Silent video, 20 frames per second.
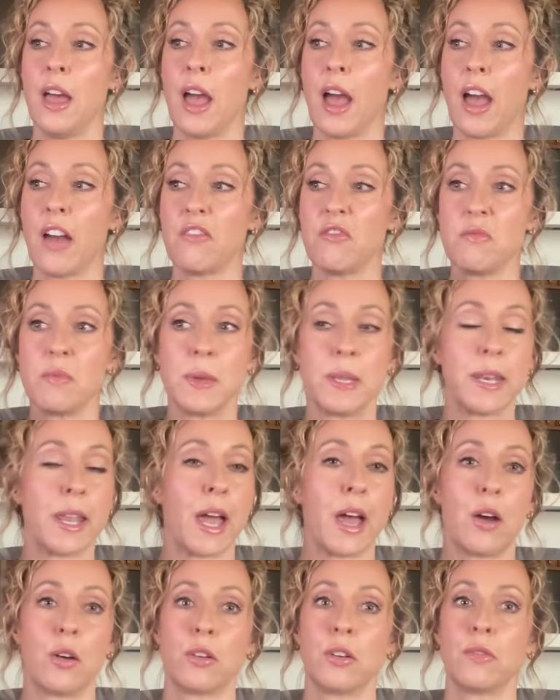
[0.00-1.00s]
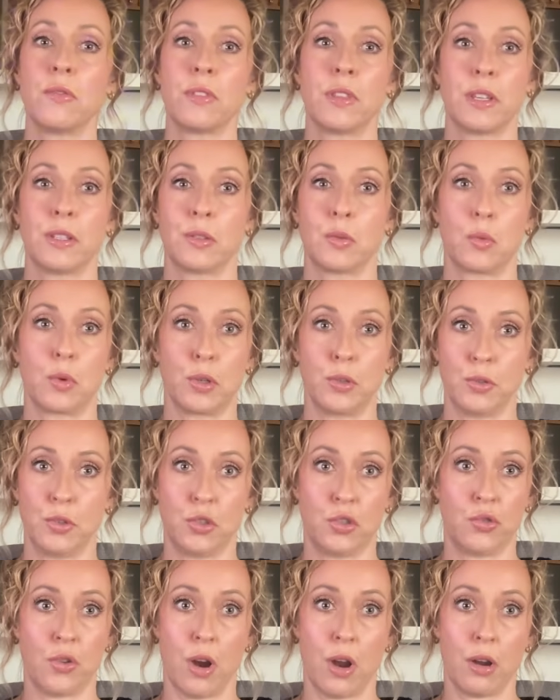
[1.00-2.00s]
have been out of this world
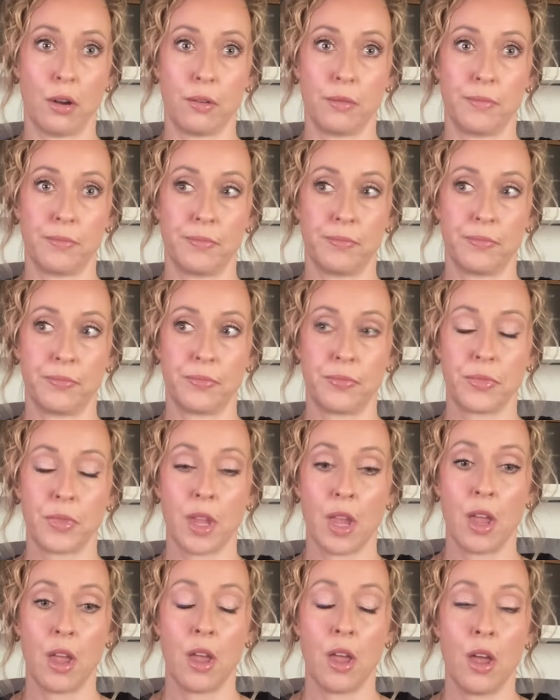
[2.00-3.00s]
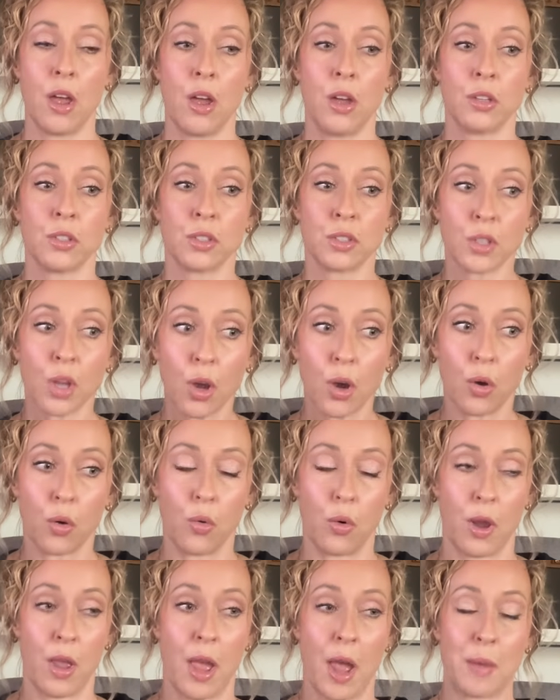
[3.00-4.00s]
strong.
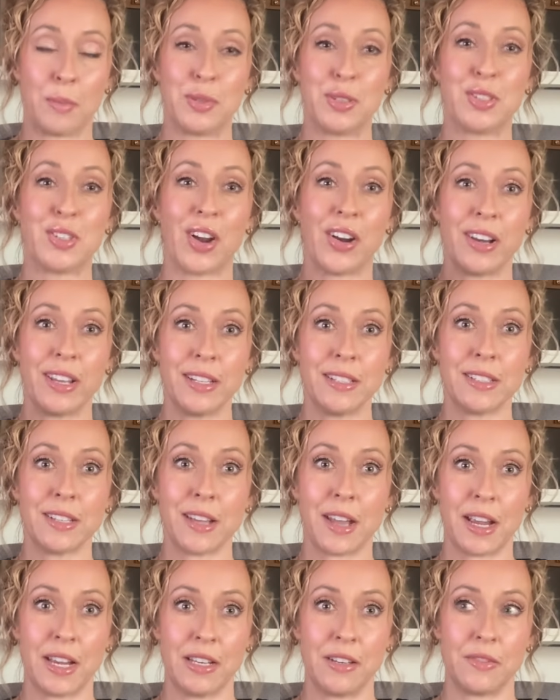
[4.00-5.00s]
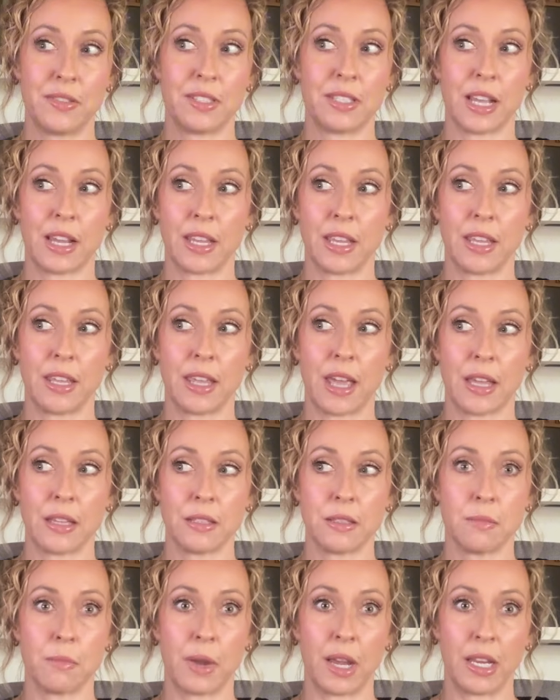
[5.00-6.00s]
So I'm starting to kind of second
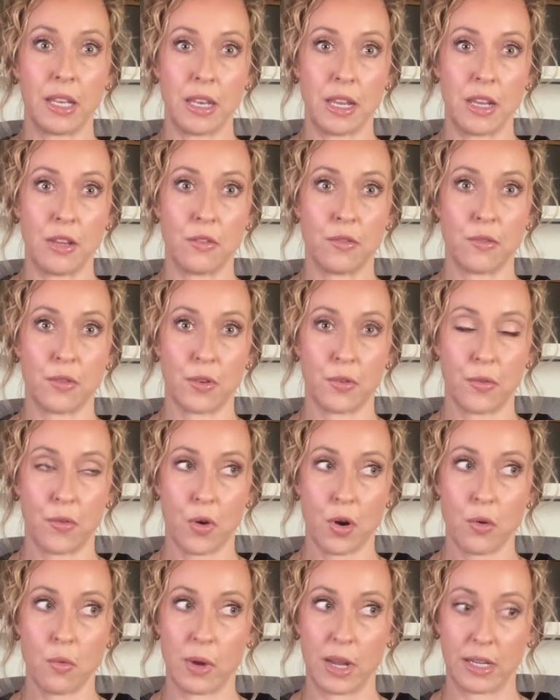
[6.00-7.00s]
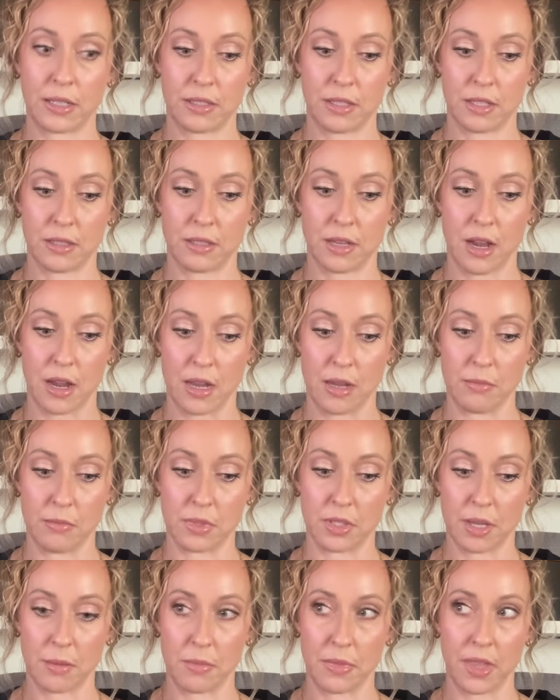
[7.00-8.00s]
guess my need for 4 wicks at
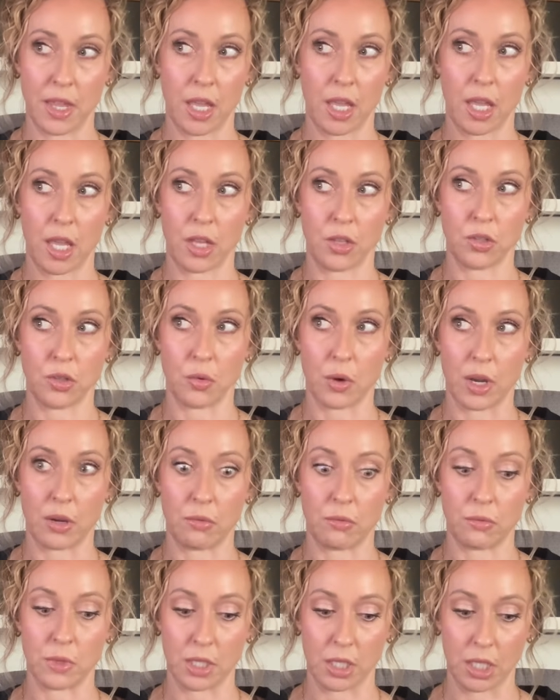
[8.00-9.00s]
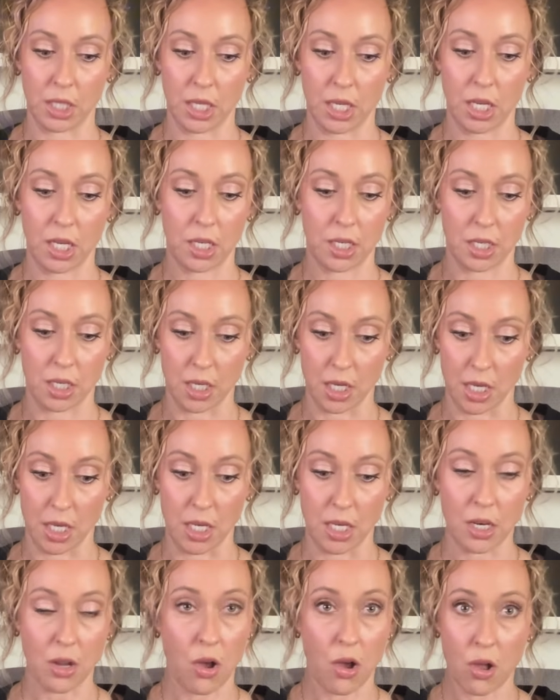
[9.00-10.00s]
times. I'm thinking, do I really
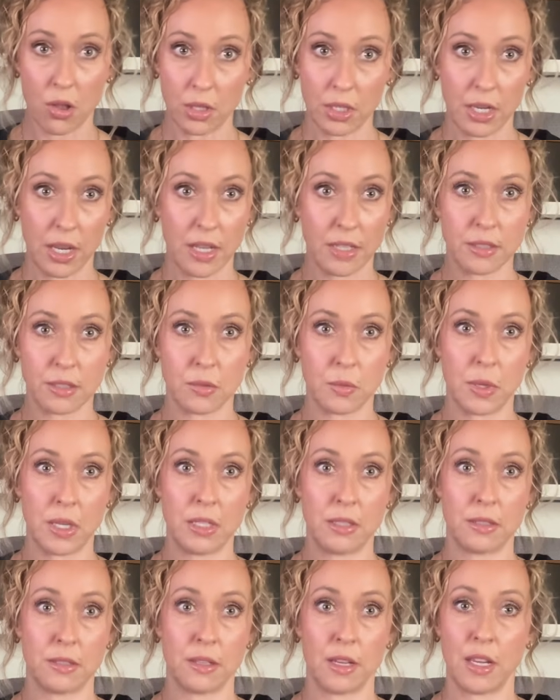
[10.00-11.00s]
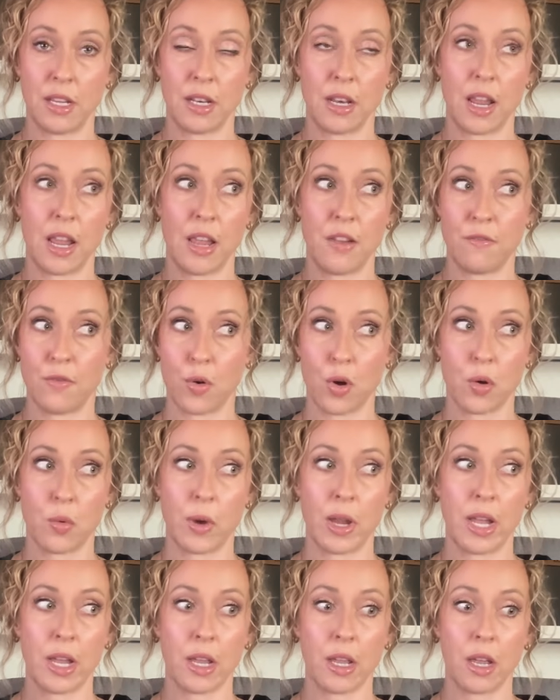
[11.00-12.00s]
need holiday sweets in a 4
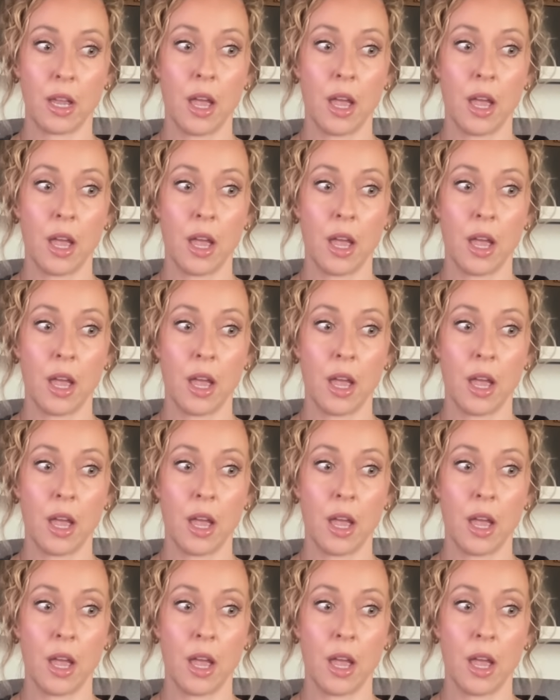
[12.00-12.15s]
wick?